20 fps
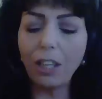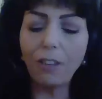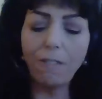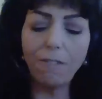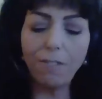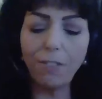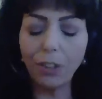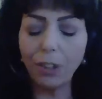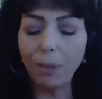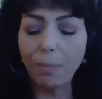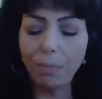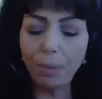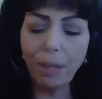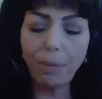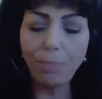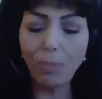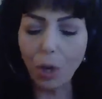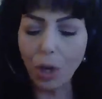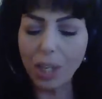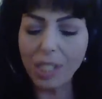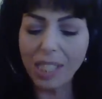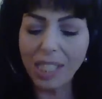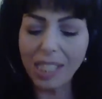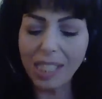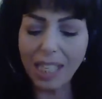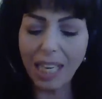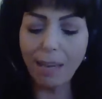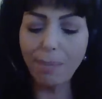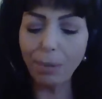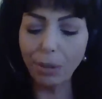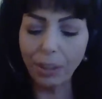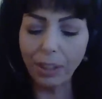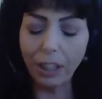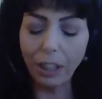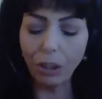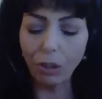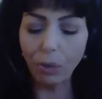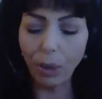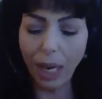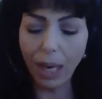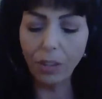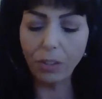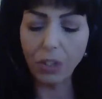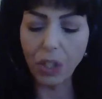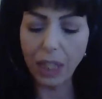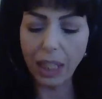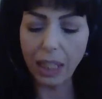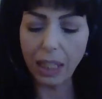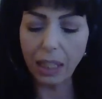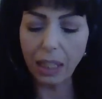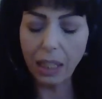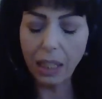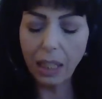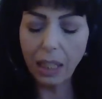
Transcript: you feel a bit more stable and grounded,